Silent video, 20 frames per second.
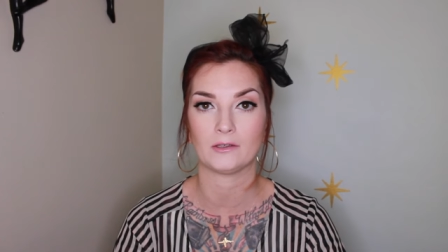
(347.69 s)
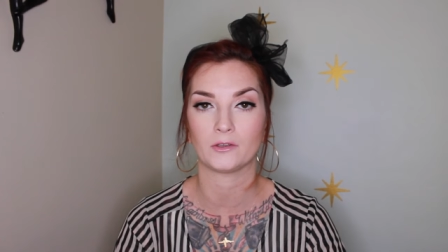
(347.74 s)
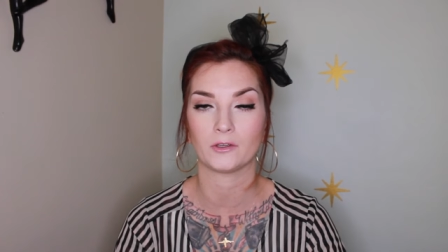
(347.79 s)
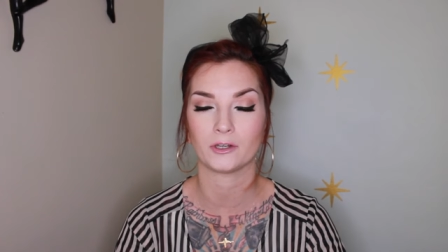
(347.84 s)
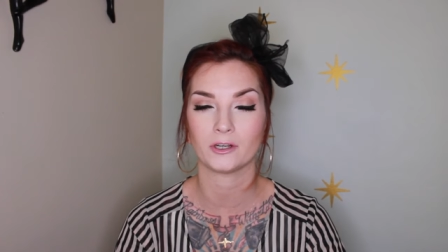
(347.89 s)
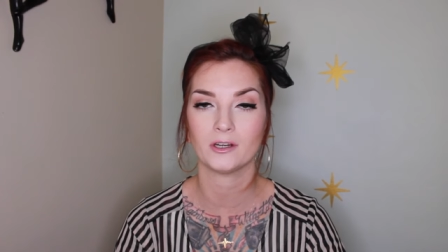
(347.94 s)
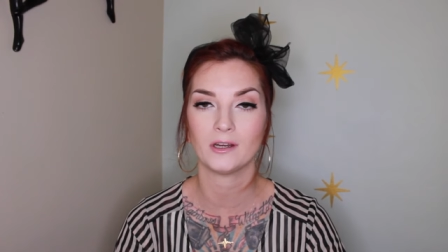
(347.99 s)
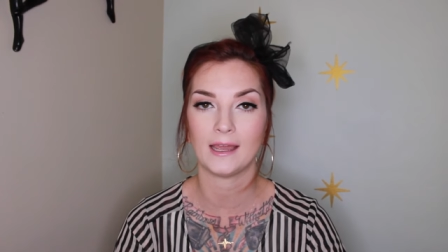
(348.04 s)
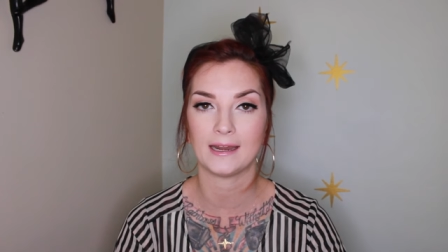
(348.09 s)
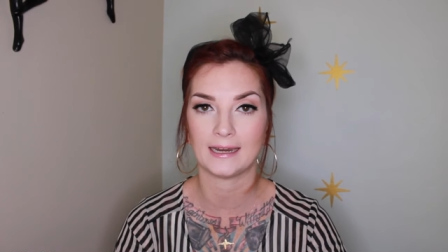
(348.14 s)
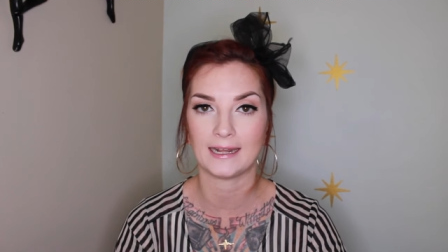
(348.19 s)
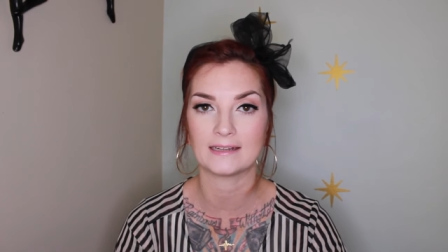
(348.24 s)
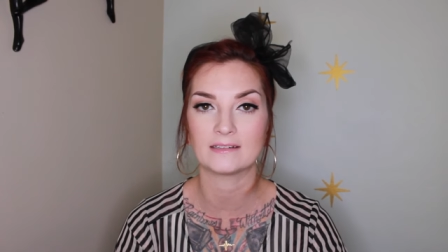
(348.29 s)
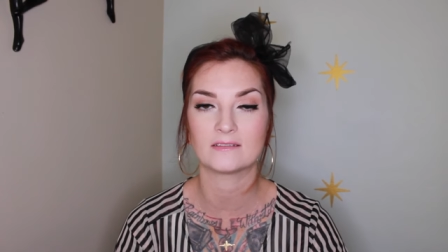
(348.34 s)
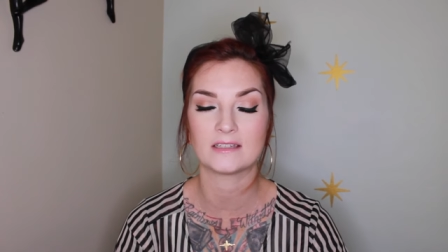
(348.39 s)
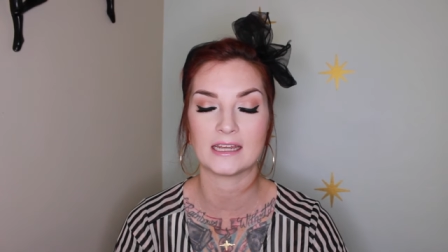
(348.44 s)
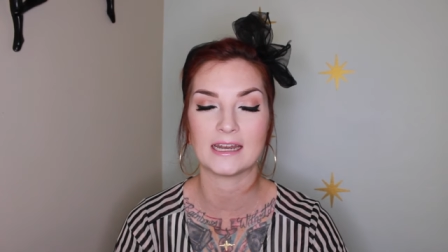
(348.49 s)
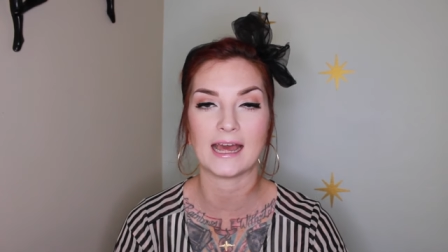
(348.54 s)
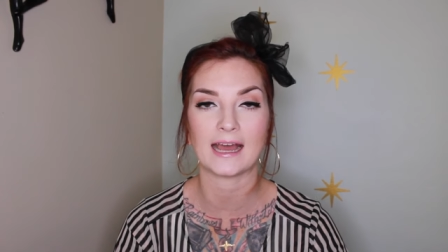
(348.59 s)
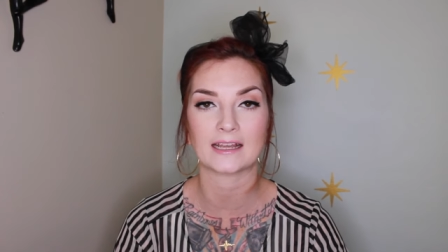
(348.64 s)
kill her and
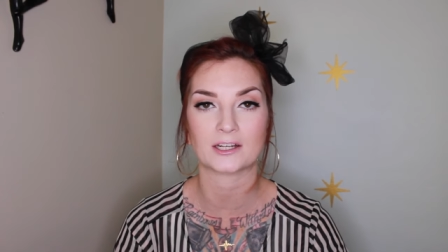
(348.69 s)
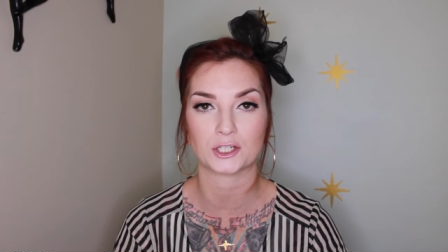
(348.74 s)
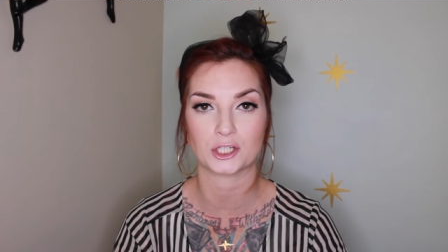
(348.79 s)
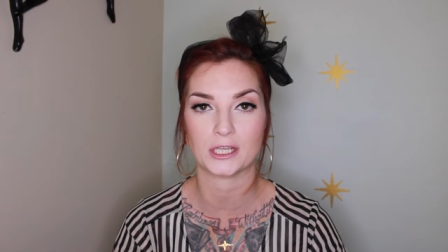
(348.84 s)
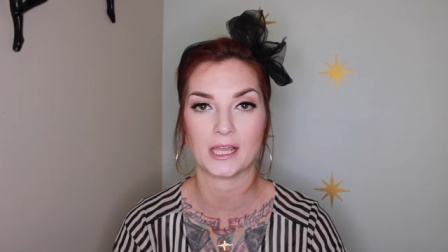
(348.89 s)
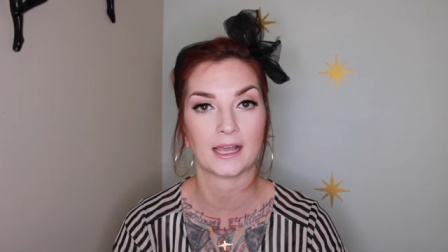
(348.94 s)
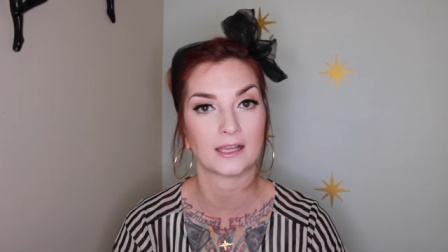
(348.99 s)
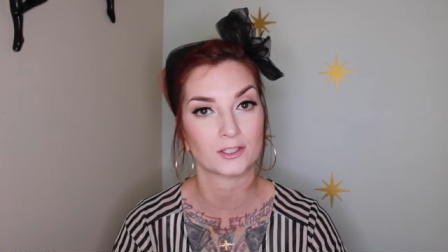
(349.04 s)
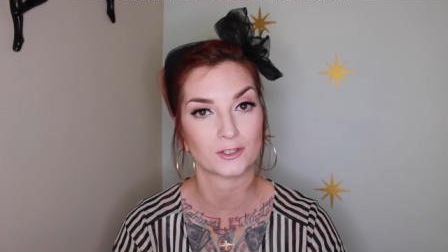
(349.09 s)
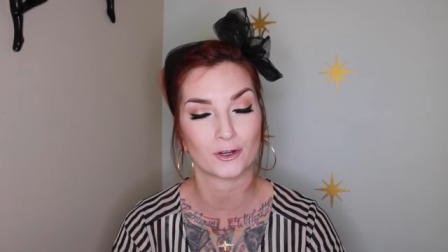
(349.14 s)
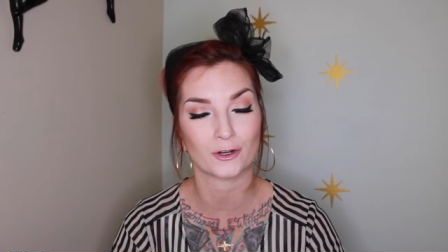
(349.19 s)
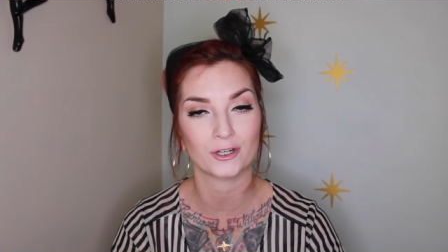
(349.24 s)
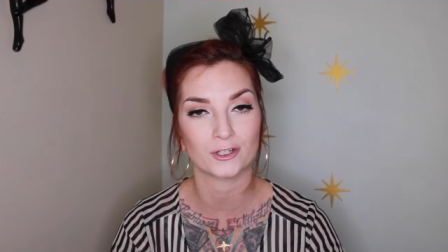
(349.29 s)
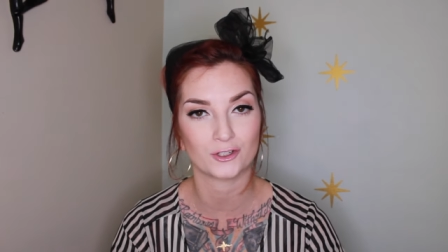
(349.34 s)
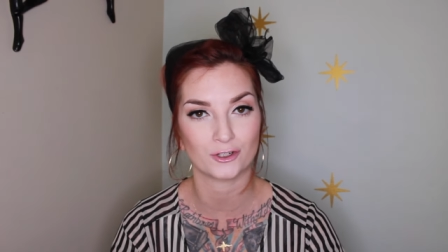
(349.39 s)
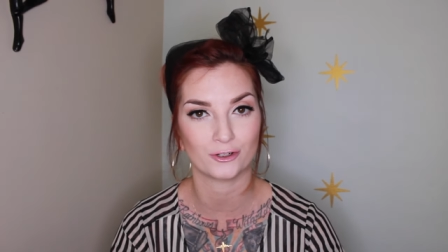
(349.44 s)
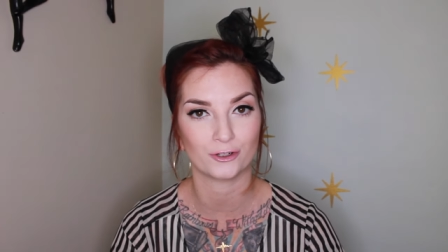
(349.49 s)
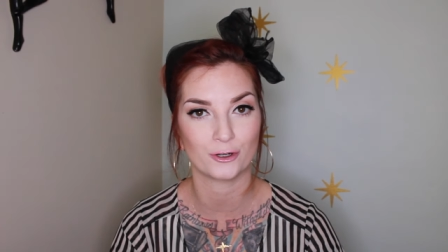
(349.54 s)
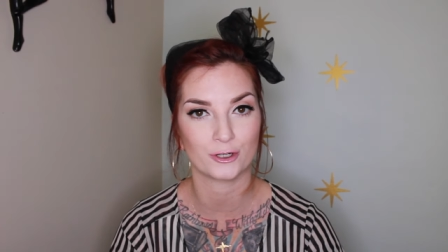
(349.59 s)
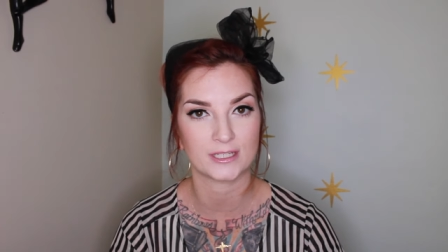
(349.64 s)
I did actually ask her
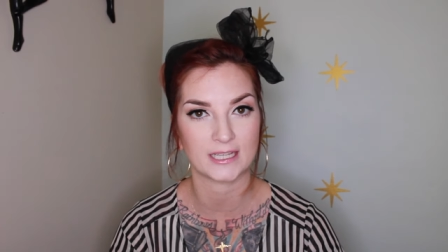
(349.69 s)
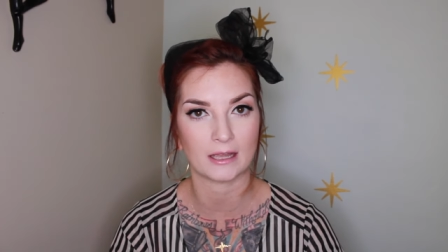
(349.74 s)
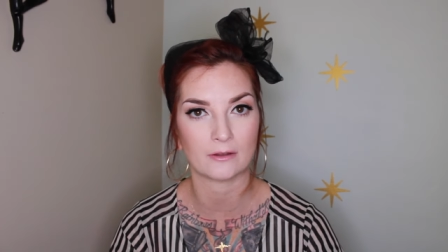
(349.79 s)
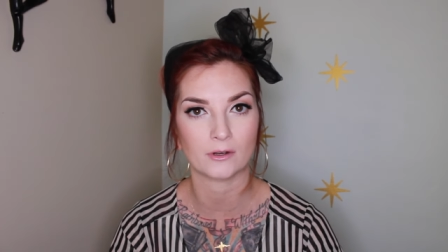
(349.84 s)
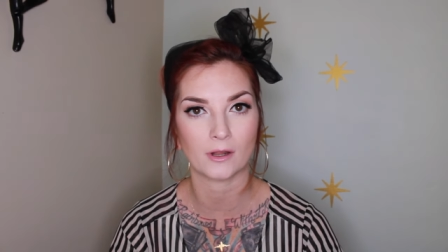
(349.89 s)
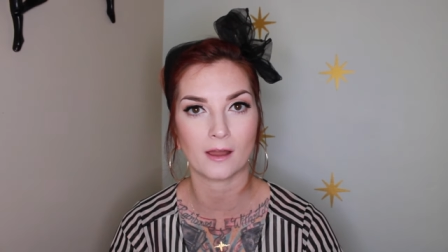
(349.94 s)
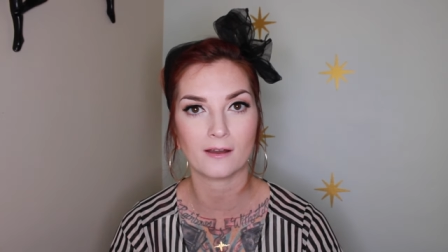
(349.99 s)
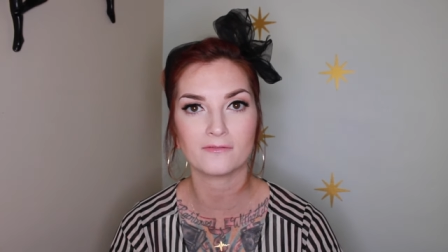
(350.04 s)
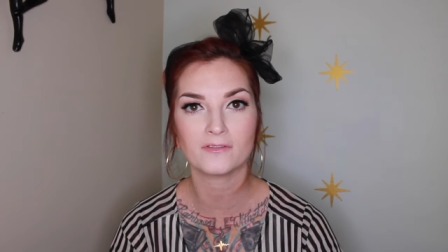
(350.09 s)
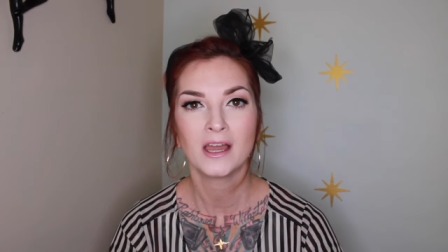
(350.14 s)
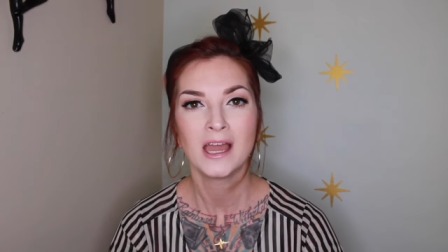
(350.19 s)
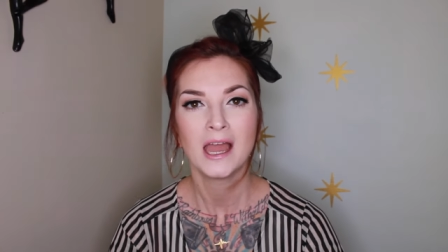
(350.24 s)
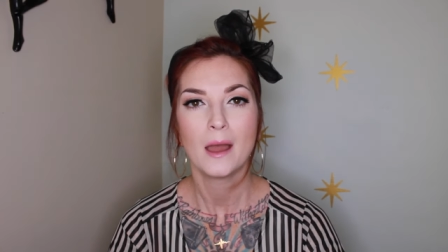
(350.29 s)
to turn her sound off